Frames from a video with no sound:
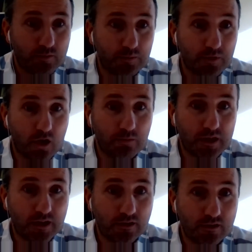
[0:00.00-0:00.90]
maybe how
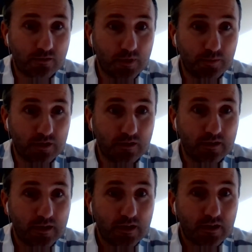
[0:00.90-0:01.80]
many years, maybe
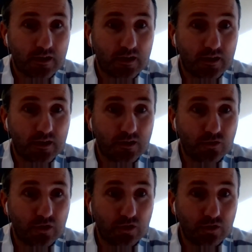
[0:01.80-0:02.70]

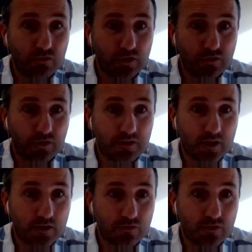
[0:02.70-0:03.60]
you need to devote
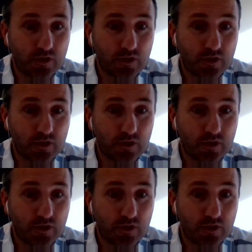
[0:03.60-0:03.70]
yourself